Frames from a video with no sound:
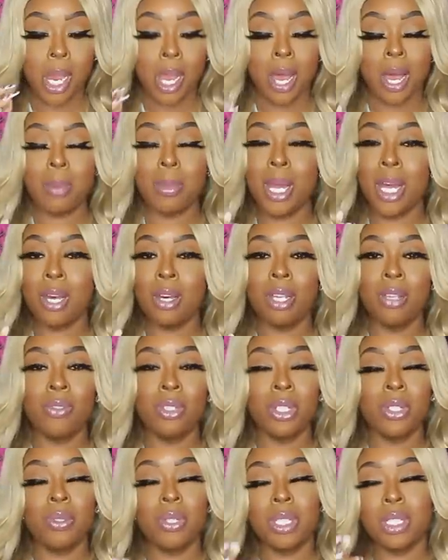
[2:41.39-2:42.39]
I'm not gonna
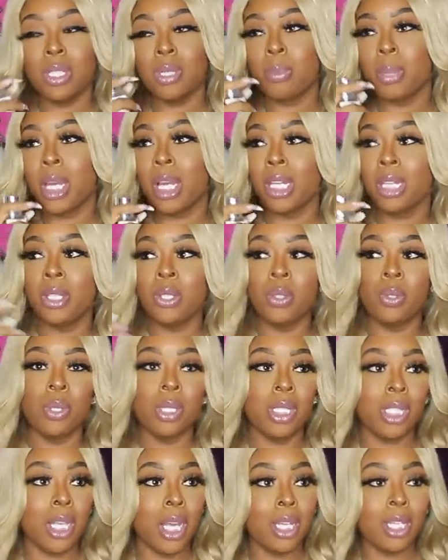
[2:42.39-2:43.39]
even do the smell it do
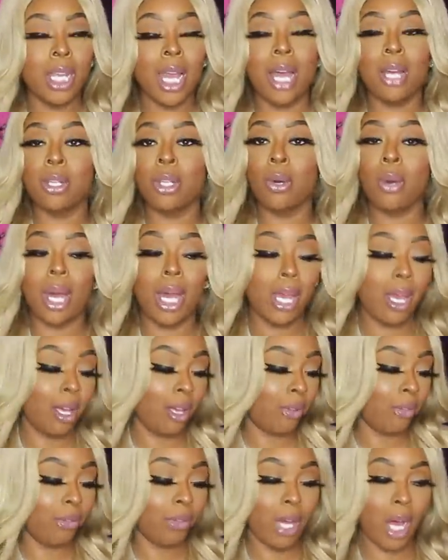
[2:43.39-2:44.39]
it y'all know I
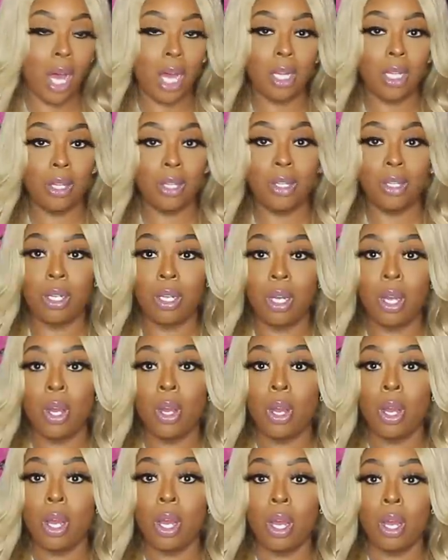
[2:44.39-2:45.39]
have all of the
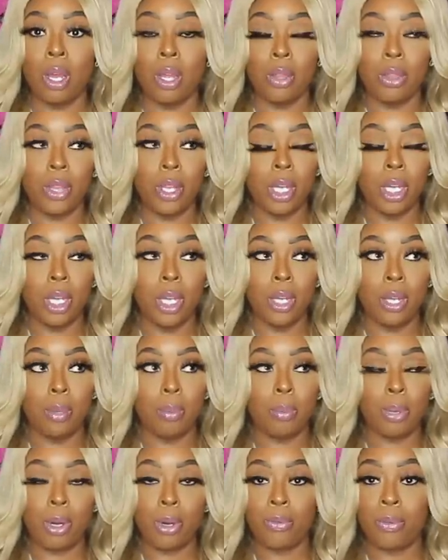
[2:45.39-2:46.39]
the
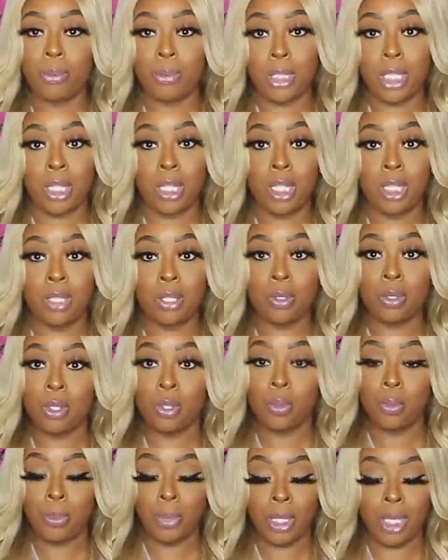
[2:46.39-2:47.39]
um, perfumes that these are
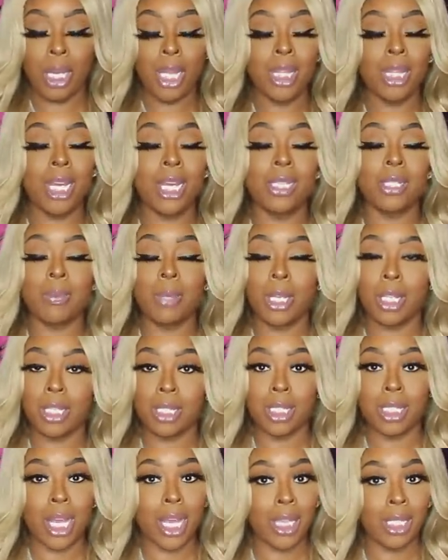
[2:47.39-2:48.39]
duping and they smell
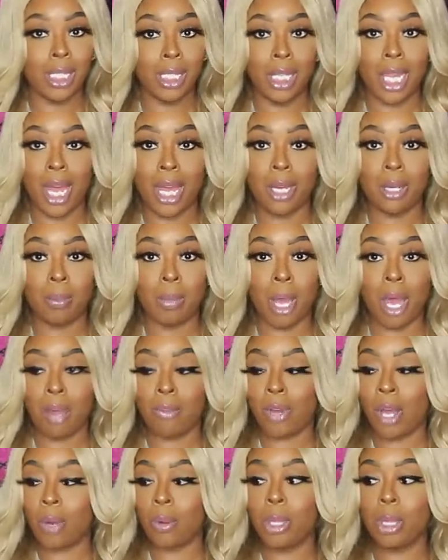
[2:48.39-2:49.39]
exactly like them
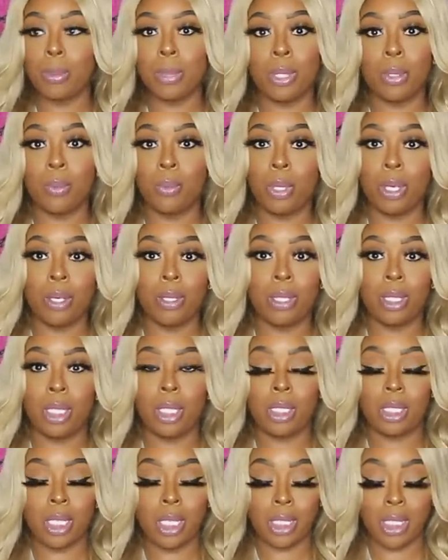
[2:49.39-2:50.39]
I've already been wearing
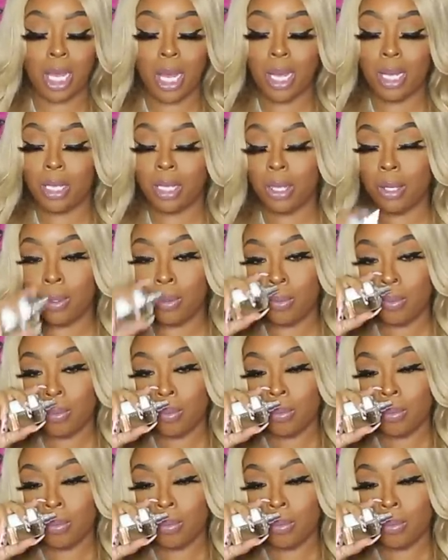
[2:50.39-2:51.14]
these that's how I know